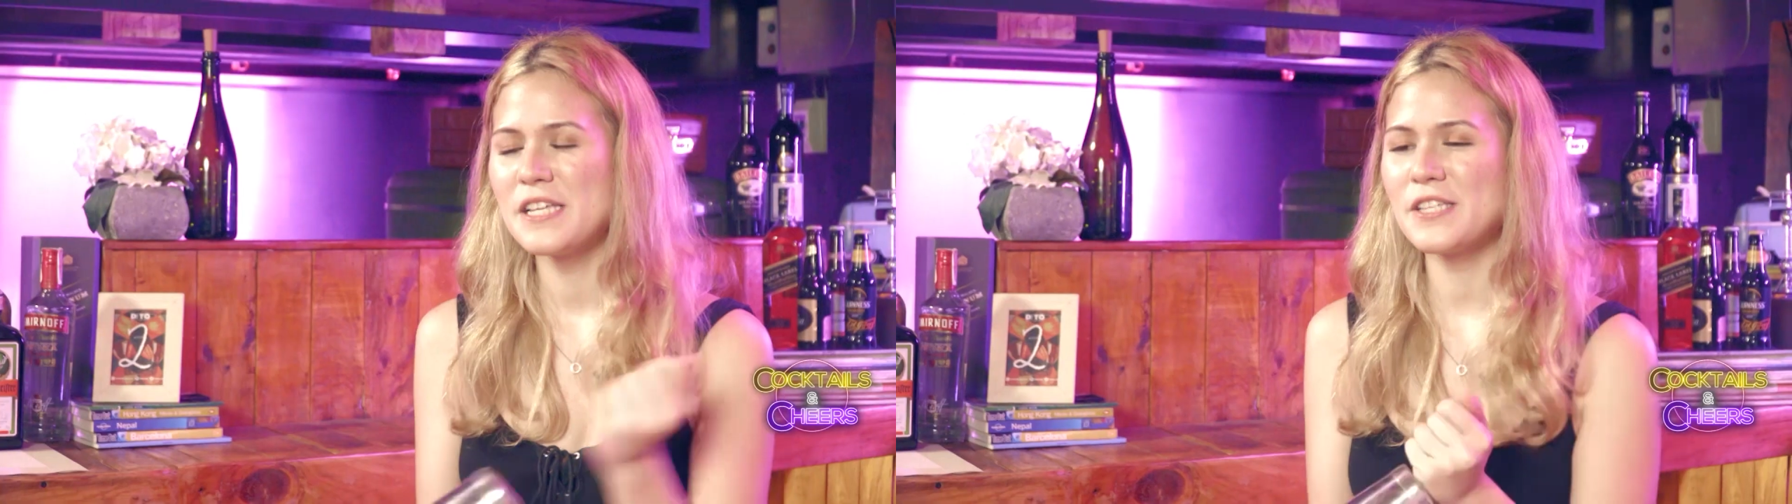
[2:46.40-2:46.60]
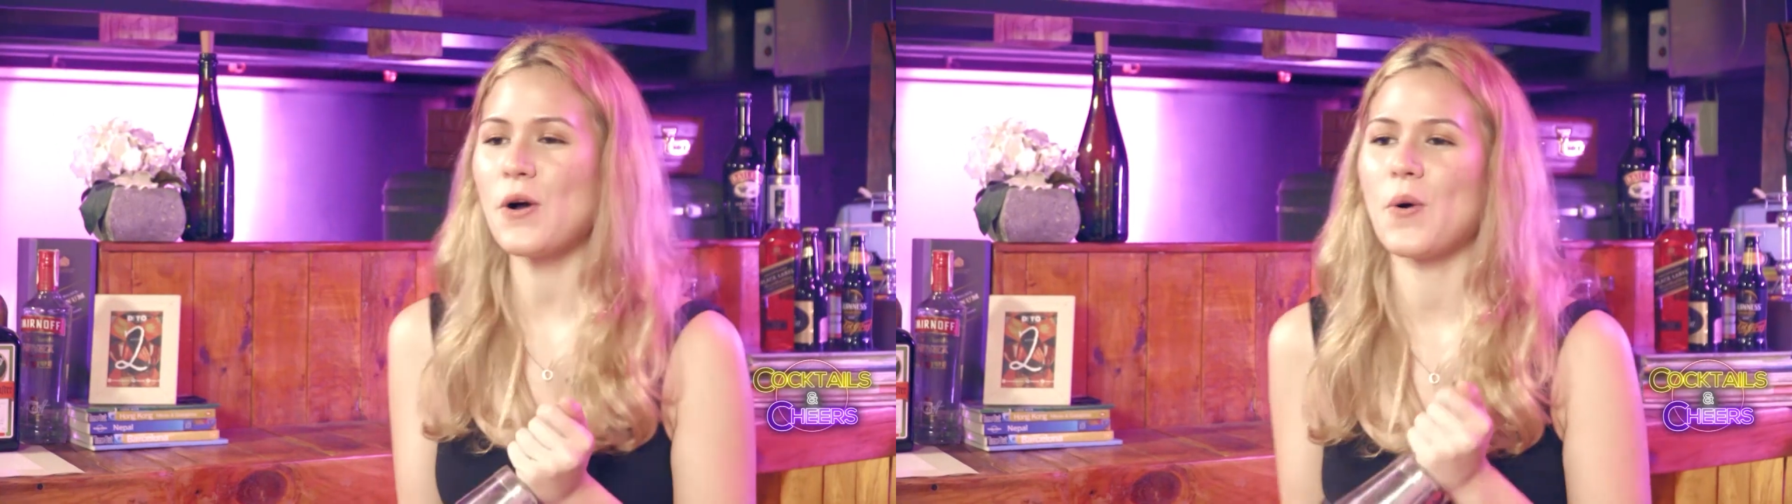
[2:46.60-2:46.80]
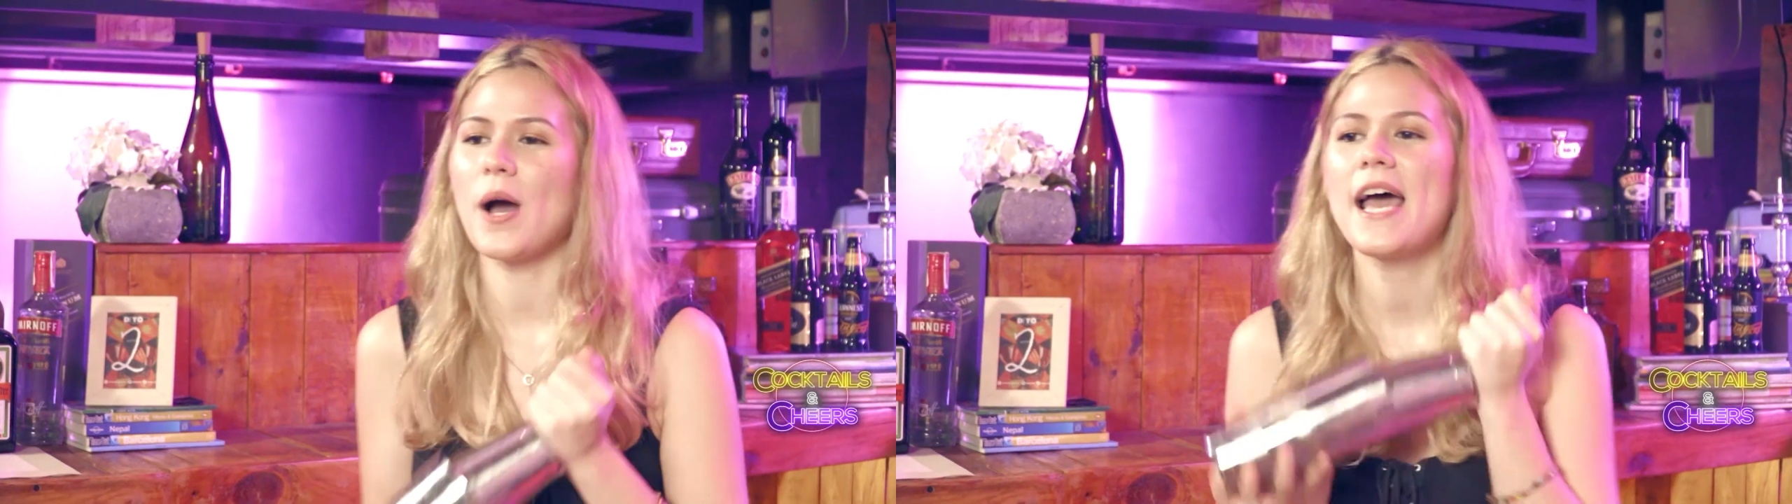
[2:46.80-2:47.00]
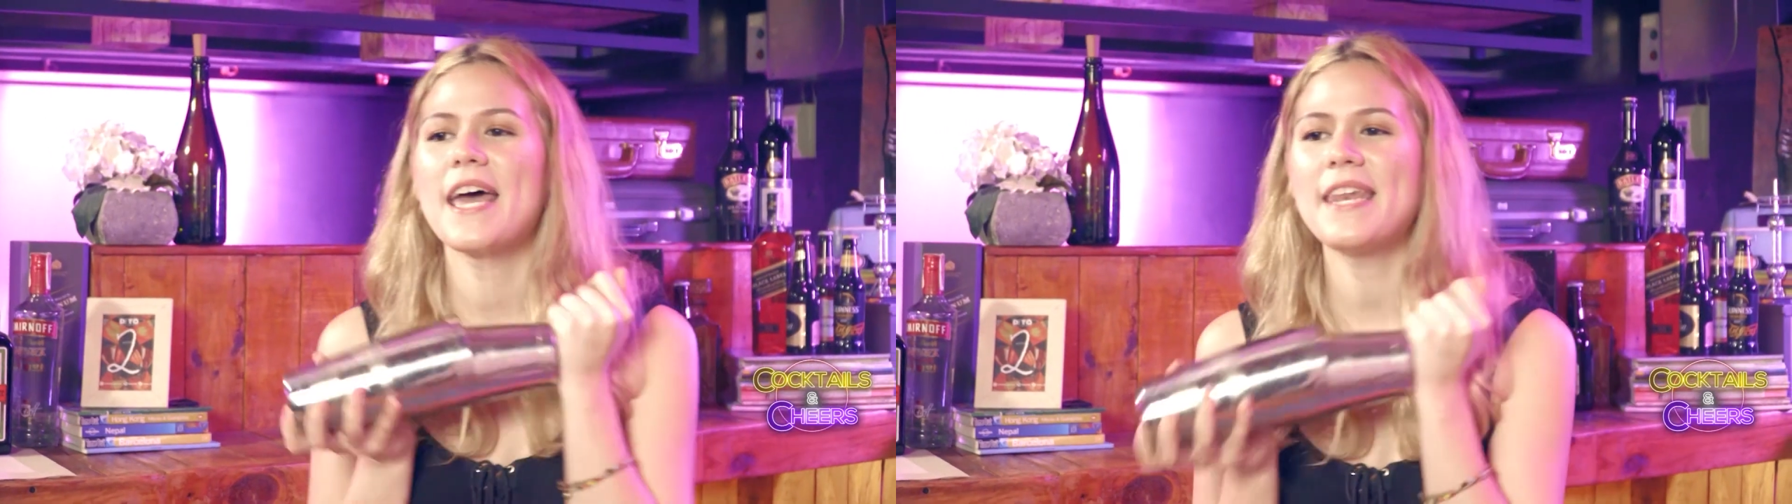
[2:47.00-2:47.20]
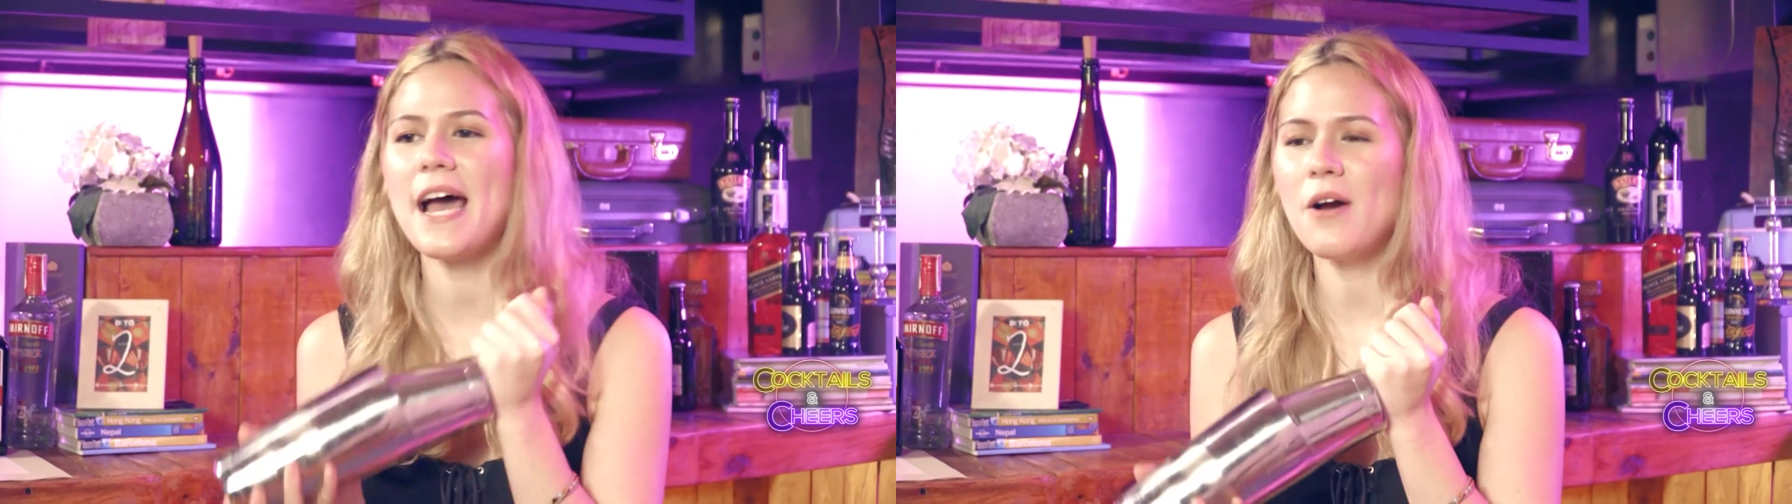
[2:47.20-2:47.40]
So
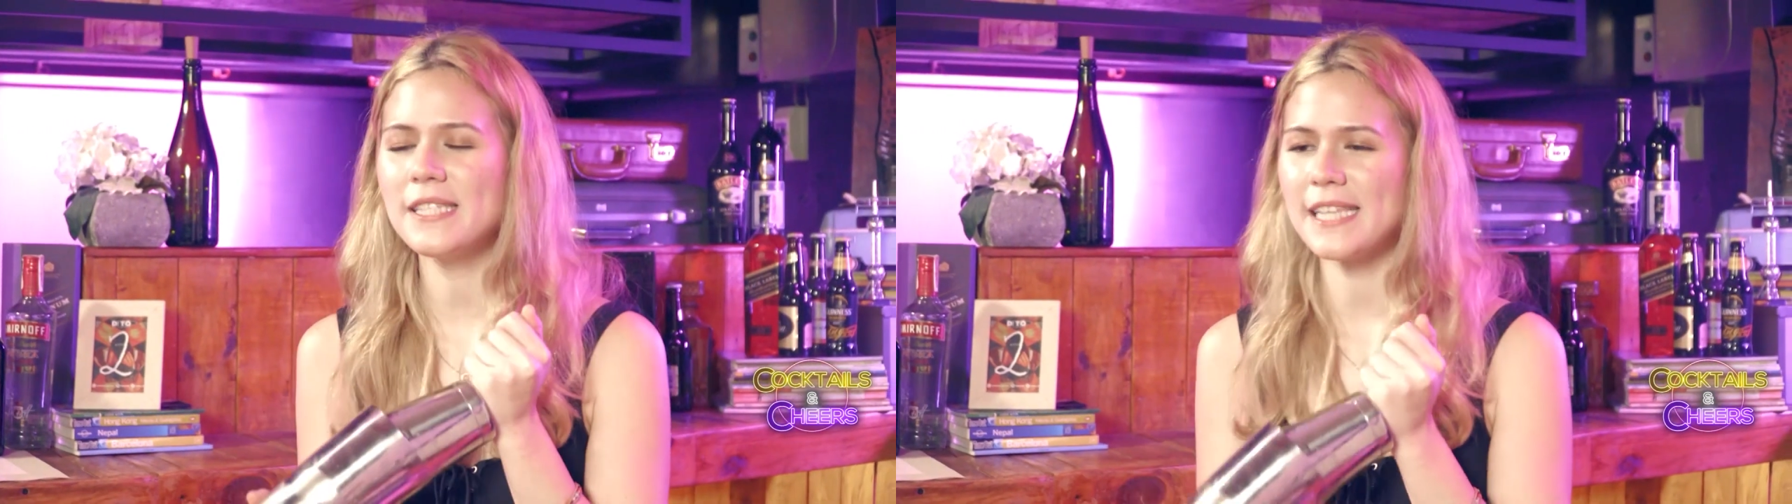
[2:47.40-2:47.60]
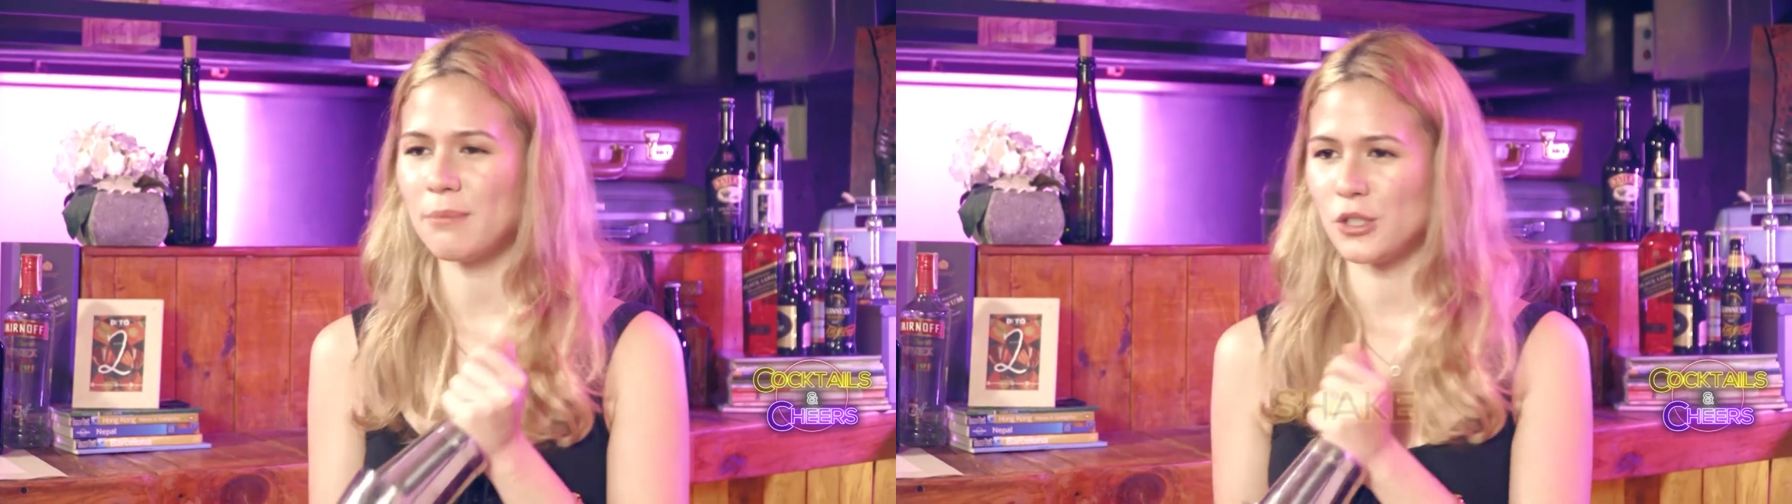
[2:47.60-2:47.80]
now it's time